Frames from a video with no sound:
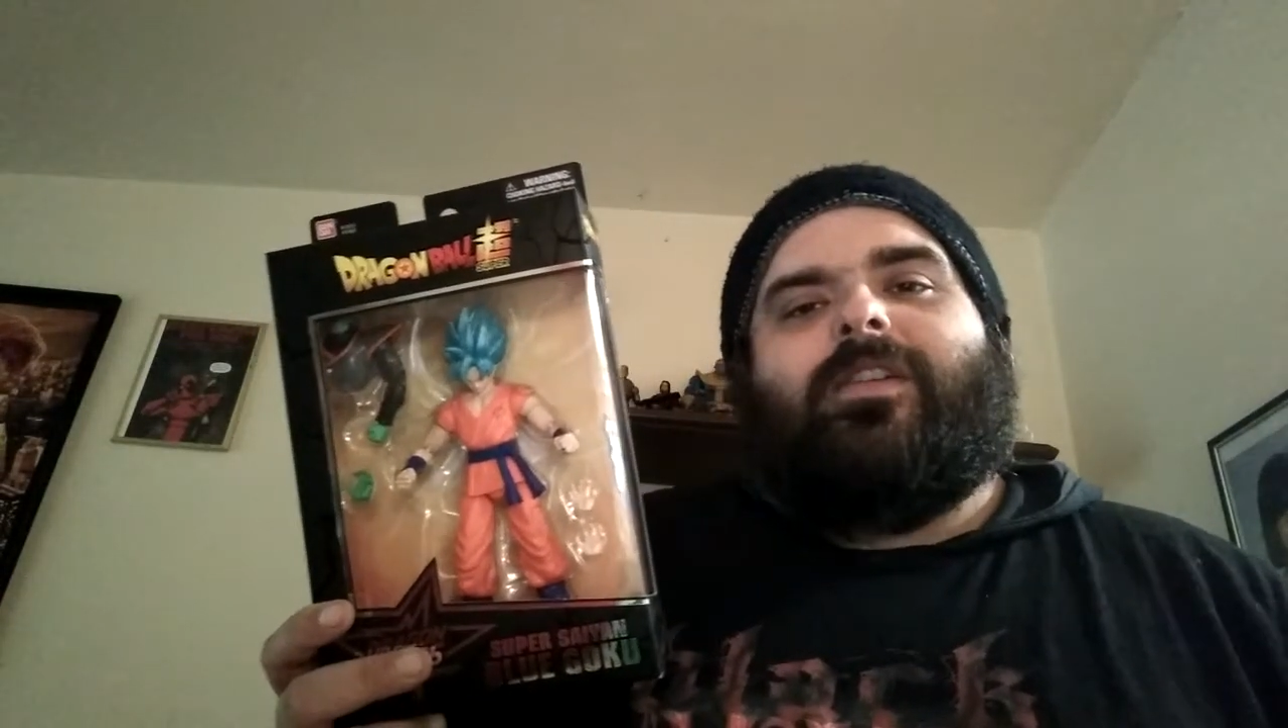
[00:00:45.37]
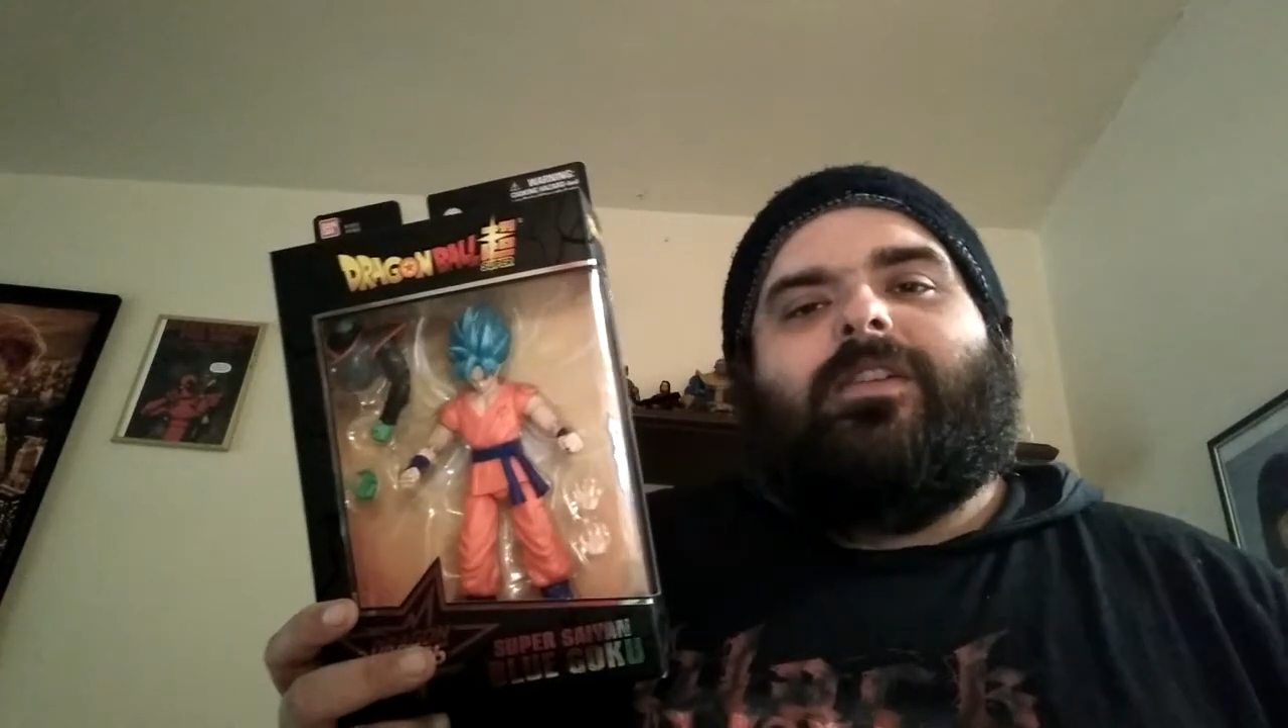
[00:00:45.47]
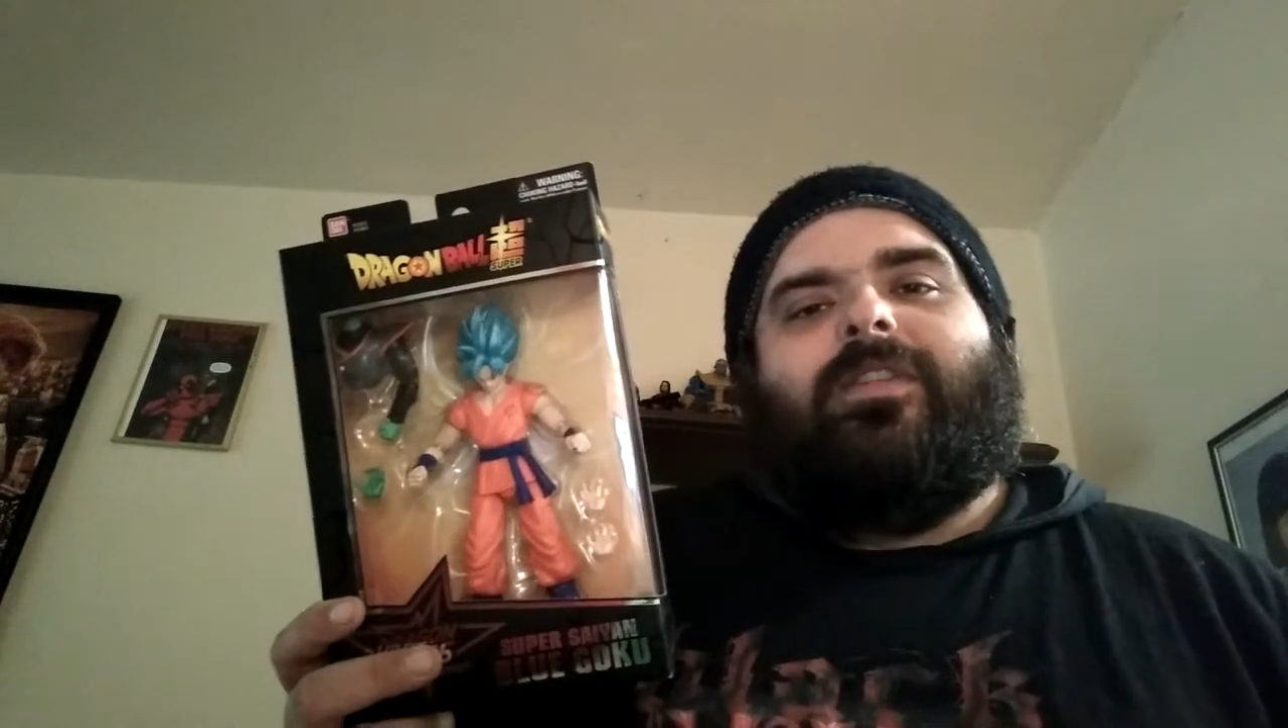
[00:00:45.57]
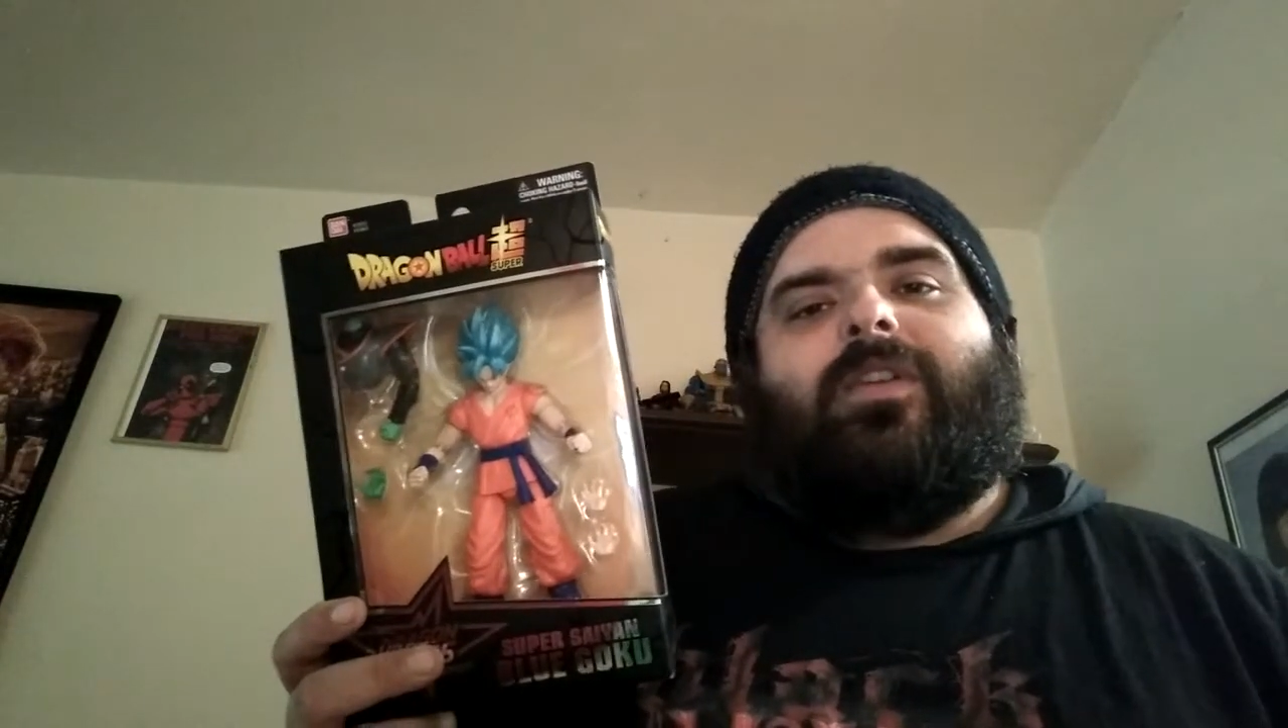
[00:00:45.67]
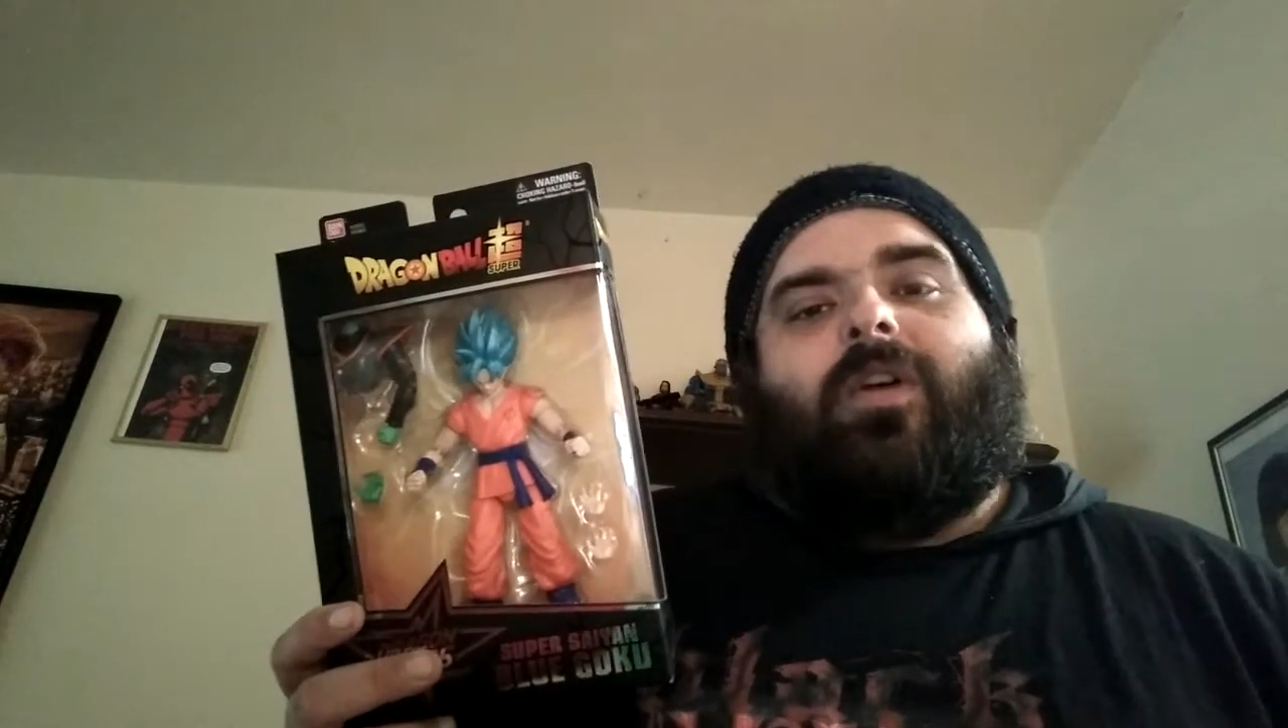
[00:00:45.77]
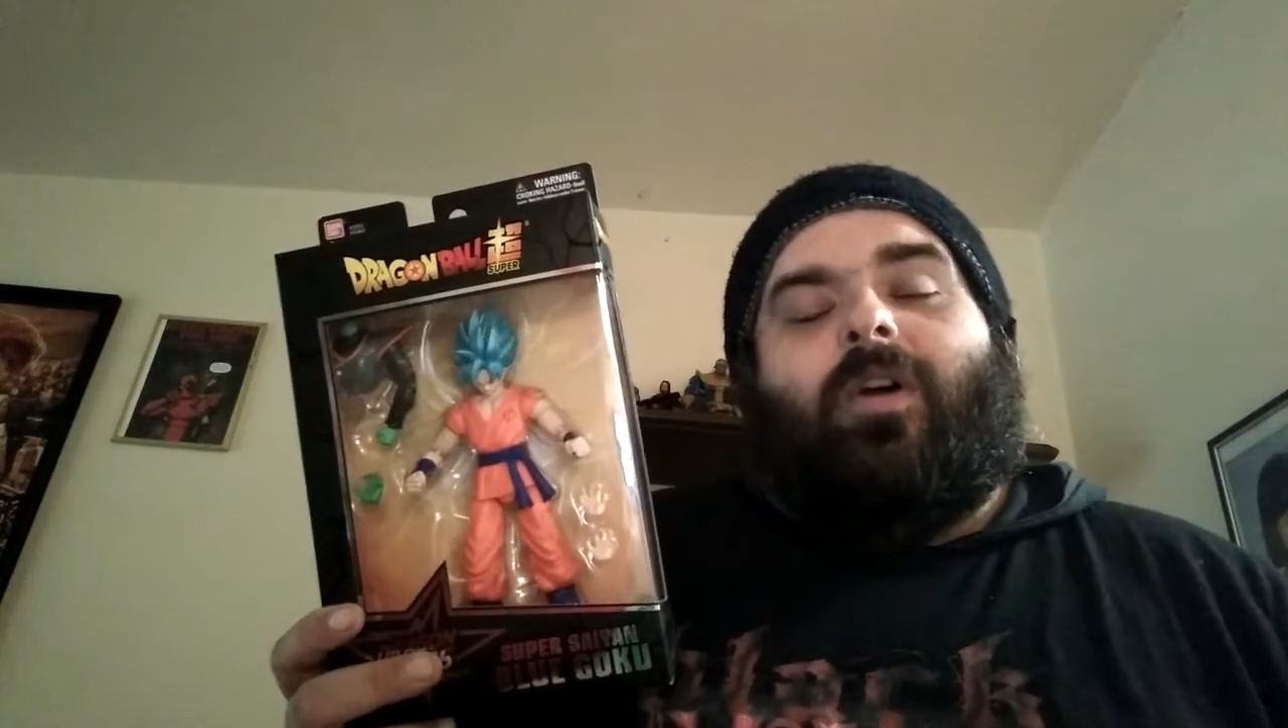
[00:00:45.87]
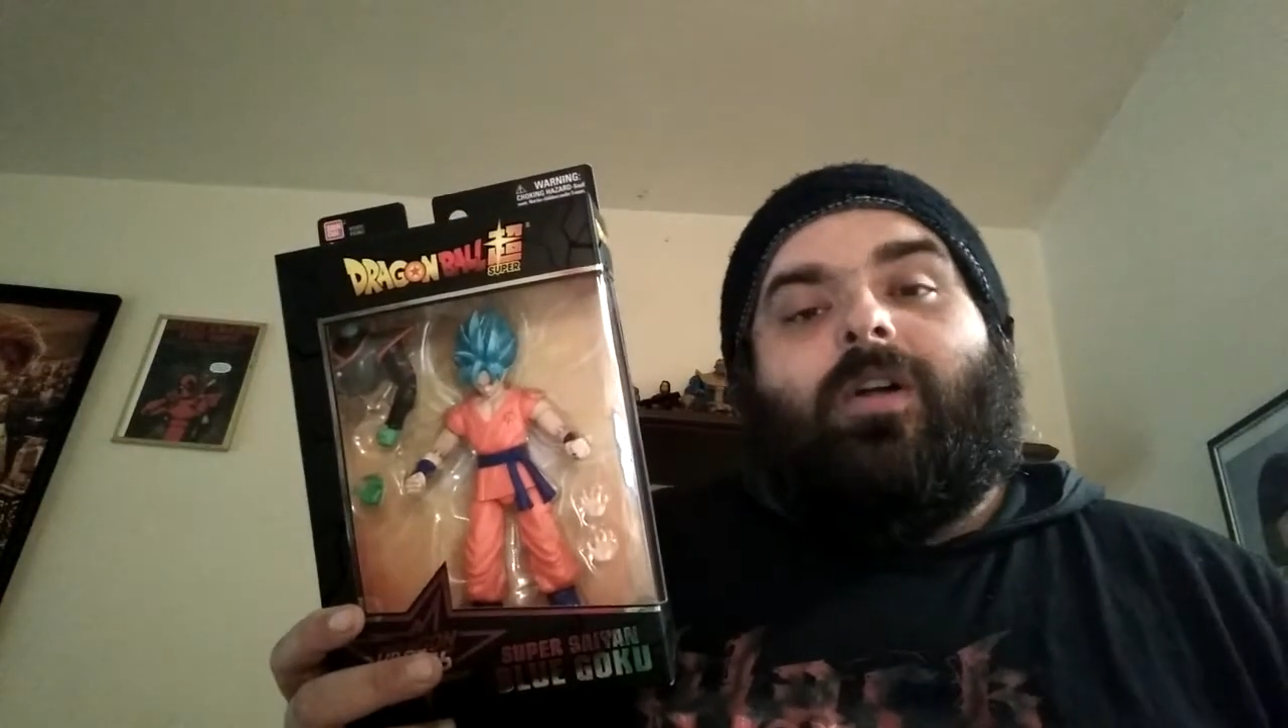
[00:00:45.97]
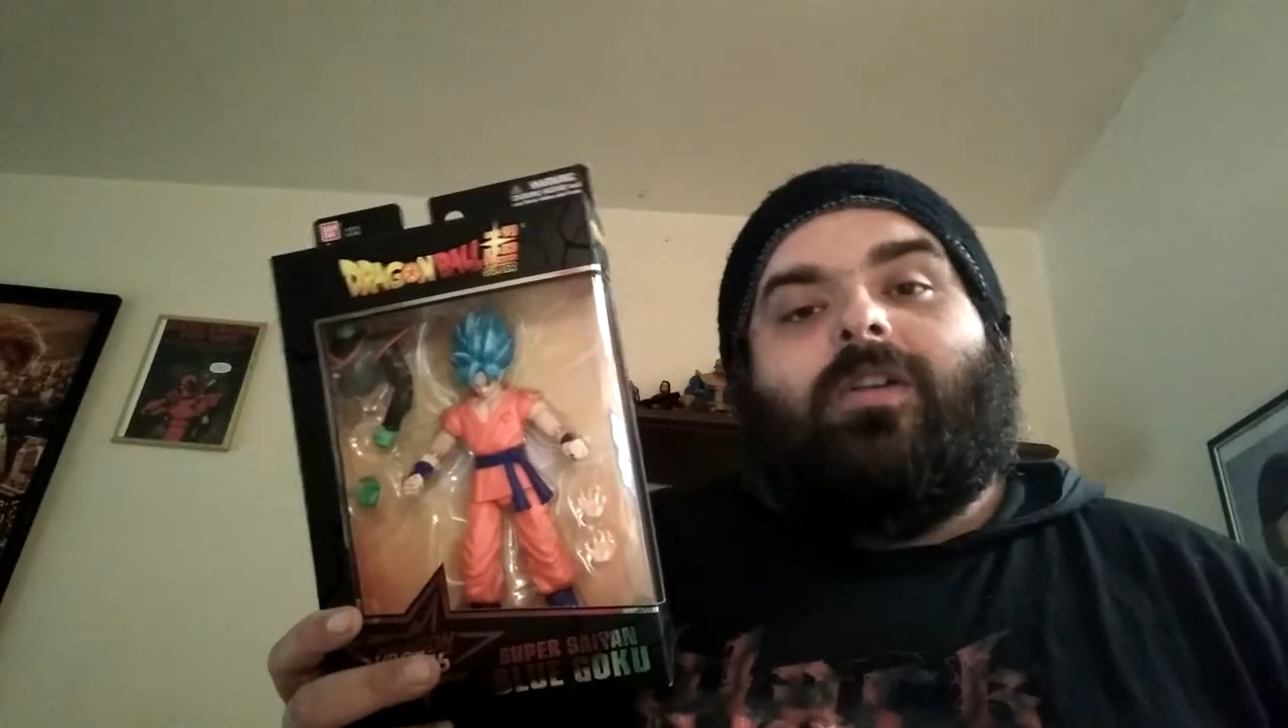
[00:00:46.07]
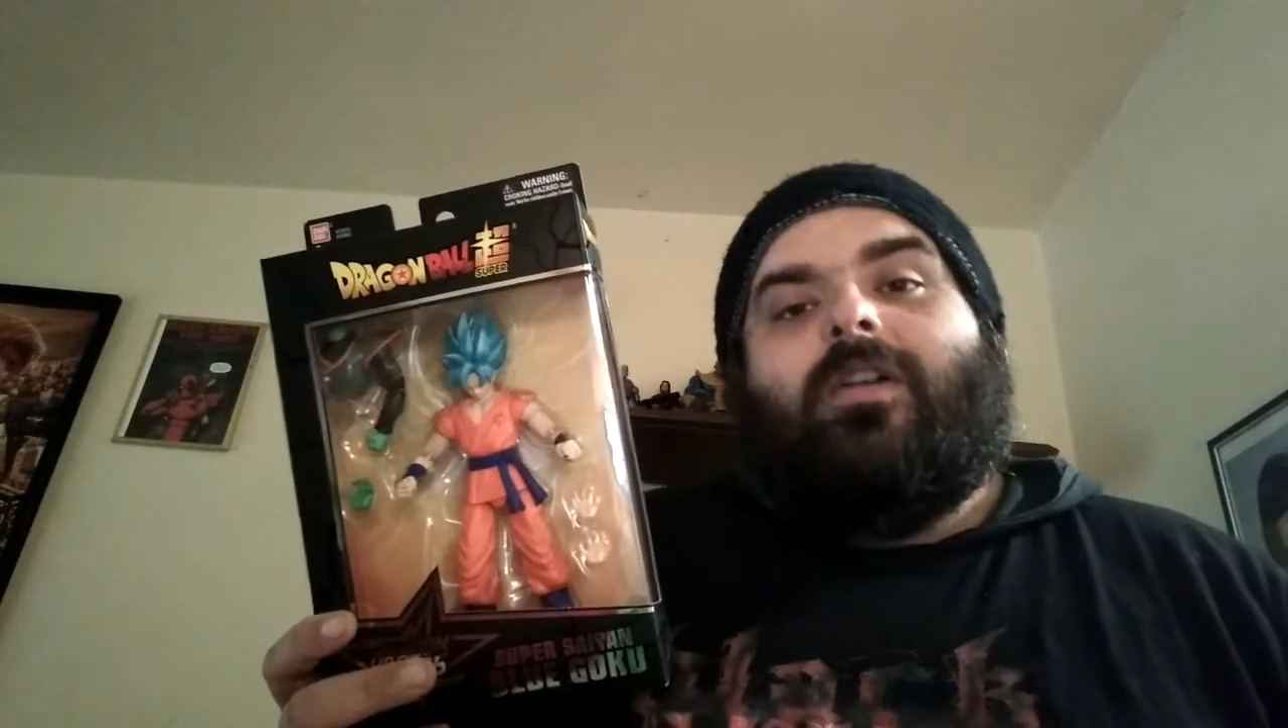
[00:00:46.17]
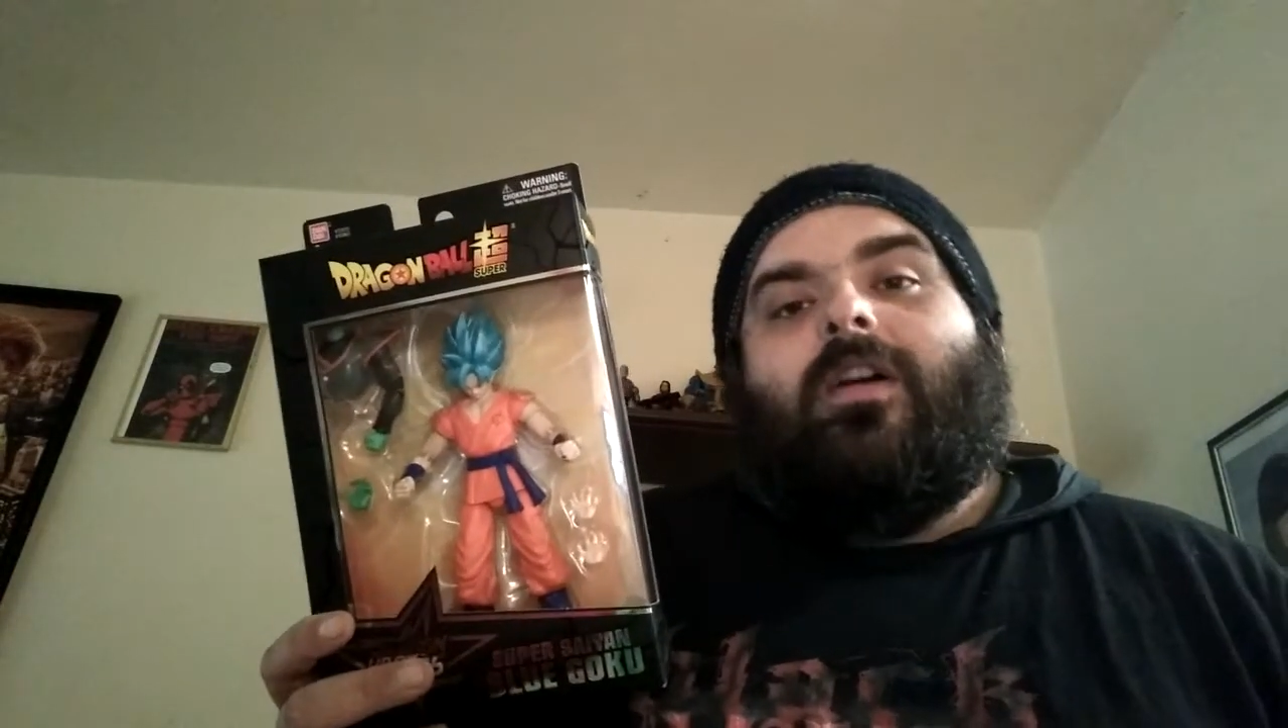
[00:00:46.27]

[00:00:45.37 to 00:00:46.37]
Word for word: of it all.